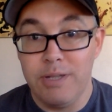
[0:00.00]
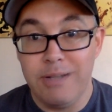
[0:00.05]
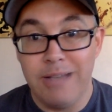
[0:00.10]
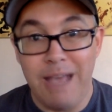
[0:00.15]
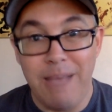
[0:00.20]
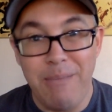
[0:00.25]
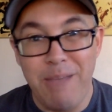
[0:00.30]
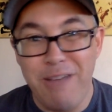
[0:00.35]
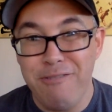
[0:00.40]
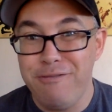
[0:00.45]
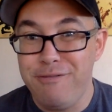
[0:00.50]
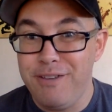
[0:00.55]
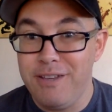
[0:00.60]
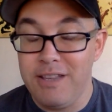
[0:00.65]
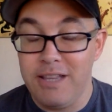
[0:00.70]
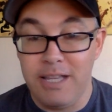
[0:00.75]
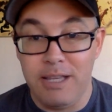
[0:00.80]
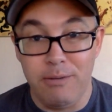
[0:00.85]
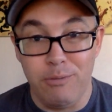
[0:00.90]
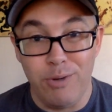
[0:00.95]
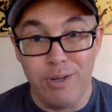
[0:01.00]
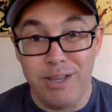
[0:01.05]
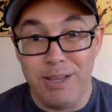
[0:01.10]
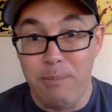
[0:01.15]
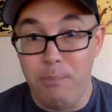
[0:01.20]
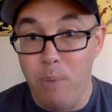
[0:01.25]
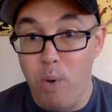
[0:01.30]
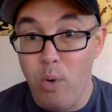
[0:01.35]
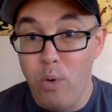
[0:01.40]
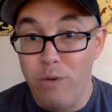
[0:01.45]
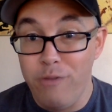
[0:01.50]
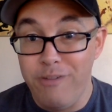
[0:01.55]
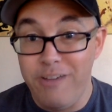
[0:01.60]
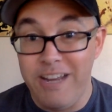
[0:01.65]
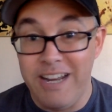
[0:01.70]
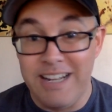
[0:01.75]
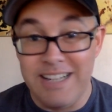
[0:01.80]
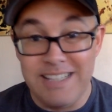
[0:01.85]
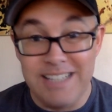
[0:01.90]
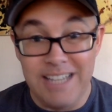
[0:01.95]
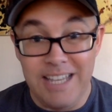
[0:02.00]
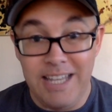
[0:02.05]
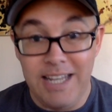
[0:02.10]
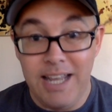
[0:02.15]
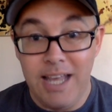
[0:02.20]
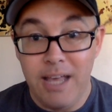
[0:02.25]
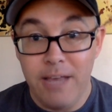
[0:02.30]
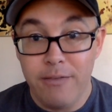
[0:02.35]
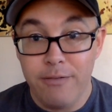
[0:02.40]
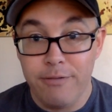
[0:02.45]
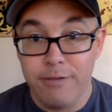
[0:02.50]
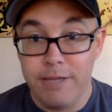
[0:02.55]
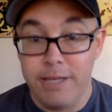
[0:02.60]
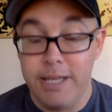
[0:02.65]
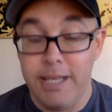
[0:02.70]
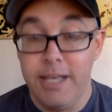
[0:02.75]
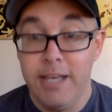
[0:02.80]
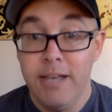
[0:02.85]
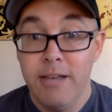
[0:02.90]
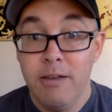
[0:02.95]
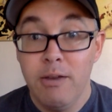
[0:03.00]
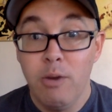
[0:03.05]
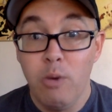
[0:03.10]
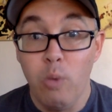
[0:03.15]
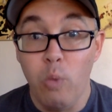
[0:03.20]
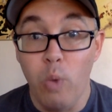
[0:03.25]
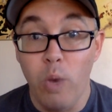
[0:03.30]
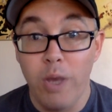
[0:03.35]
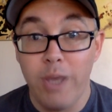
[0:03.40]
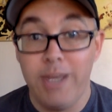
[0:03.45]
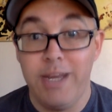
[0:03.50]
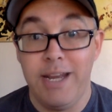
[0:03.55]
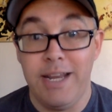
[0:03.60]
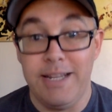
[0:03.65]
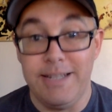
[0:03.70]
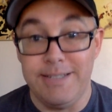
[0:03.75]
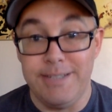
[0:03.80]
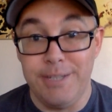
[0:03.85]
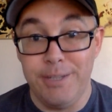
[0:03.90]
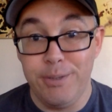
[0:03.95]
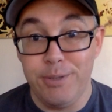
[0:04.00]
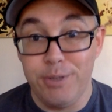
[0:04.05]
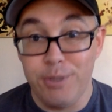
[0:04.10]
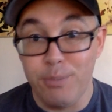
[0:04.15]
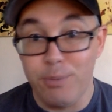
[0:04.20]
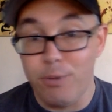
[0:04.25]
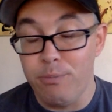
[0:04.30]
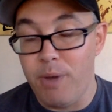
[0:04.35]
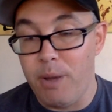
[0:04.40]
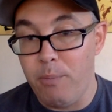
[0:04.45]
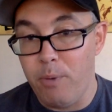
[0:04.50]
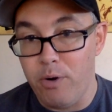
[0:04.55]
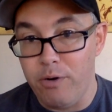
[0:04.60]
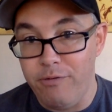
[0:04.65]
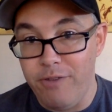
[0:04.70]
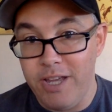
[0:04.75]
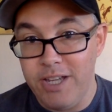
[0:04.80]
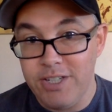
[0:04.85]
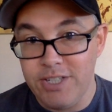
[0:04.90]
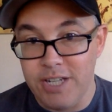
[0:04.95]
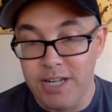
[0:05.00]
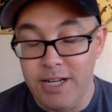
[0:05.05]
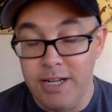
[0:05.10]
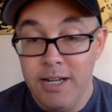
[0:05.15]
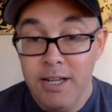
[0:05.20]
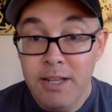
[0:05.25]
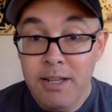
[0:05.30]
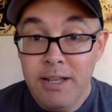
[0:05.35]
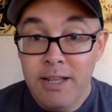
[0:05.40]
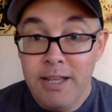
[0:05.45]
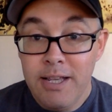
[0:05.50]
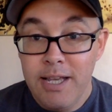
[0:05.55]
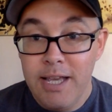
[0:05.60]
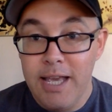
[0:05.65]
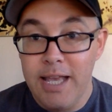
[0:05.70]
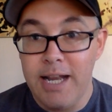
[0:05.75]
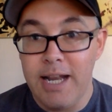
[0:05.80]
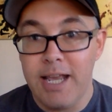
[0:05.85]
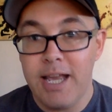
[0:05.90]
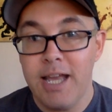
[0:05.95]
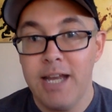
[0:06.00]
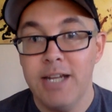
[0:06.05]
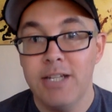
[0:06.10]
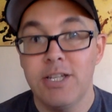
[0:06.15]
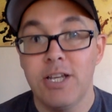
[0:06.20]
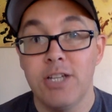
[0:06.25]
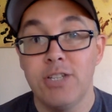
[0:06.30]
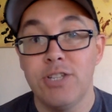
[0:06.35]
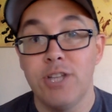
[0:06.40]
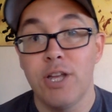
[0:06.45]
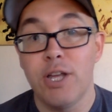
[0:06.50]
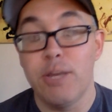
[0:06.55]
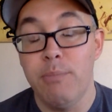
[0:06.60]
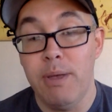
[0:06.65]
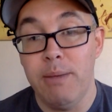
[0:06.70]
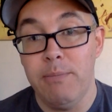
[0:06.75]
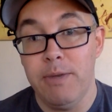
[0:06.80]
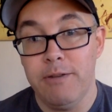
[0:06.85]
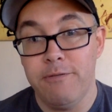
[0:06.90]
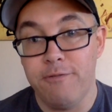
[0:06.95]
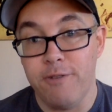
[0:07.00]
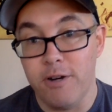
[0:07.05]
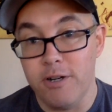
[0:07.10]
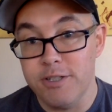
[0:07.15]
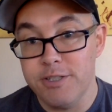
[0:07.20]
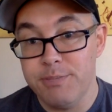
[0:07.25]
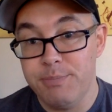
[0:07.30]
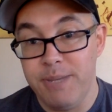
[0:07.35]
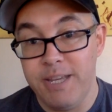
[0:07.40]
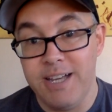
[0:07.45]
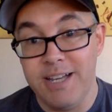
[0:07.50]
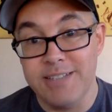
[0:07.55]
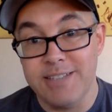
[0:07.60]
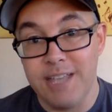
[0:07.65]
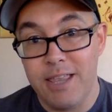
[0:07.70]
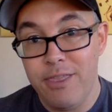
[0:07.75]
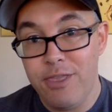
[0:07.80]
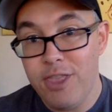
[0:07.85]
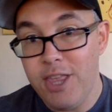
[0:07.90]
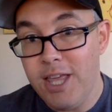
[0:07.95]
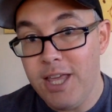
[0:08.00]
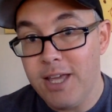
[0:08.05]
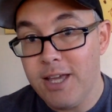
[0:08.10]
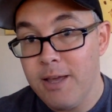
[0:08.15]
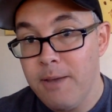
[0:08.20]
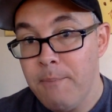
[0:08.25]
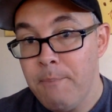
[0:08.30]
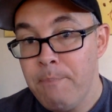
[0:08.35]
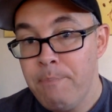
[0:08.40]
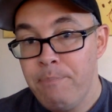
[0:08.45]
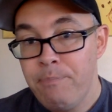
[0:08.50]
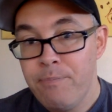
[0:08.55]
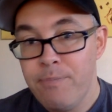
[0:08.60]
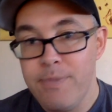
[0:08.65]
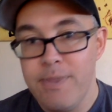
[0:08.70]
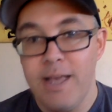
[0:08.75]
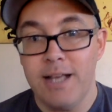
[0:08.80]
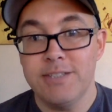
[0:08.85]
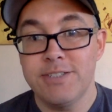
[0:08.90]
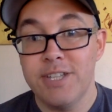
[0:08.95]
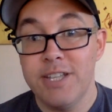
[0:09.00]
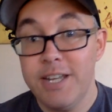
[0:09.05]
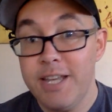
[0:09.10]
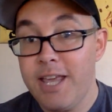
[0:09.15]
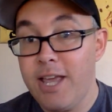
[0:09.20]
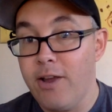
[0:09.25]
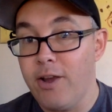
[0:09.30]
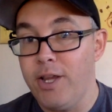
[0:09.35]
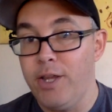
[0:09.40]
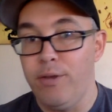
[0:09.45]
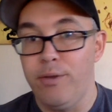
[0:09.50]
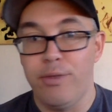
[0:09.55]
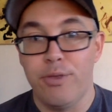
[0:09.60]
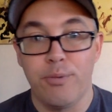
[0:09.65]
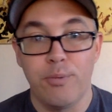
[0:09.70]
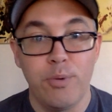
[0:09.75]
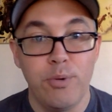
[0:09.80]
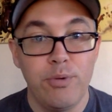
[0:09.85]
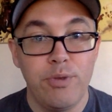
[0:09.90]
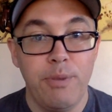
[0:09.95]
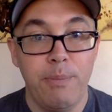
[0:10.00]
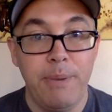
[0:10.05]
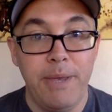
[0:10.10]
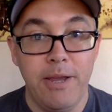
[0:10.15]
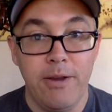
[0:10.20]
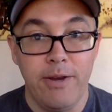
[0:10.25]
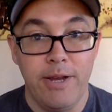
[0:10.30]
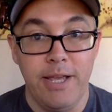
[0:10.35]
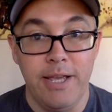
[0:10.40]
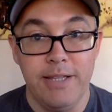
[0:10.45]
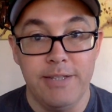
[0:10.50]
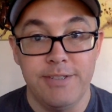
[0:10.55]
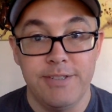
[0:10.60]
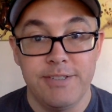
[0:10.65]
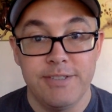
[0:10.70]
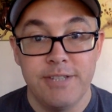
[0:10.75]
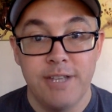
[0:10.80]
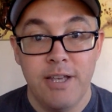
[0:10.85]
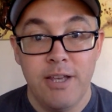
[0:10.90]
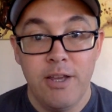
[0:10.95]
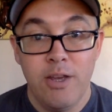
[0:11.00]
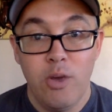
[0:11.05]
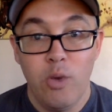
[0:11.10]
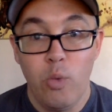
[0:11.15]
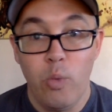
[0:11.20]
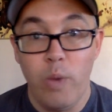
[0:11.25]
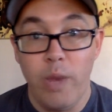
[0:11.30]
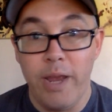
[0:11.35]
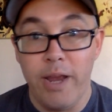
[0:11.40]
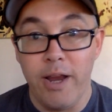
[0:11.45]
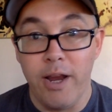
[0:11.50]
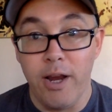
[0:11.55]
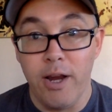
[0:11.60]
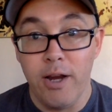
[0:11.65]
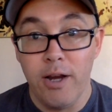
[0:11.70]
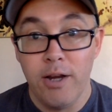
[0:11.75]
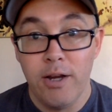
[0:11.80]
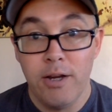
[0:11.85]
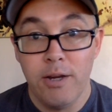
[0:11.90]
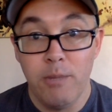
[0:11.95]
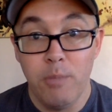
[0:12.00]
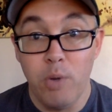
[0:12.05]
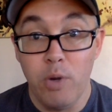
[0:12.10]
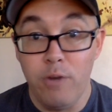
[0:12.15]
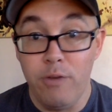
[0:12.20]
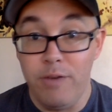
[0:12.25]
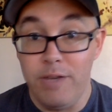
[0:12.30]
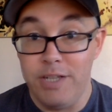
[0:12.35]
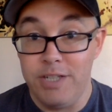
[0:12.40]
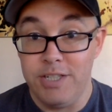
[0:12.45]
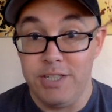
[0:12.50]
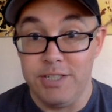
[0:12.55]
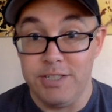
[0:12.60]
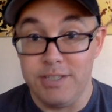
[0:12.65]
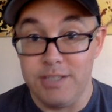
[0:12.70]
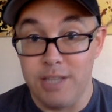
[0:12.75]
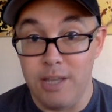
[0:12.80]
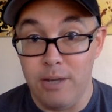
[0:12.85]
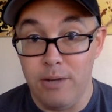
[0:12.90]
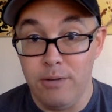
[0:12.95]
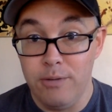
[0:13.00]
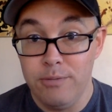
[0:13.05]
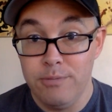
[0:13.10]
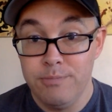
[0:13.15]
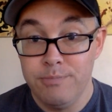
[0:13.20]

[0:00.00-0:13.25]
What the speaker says: I'm not feeling really motivated to eat healthfully. What can I do to improve my motivation? And I kind of touched on commitment first because I think that's going to carry you through the periods where motivation is low.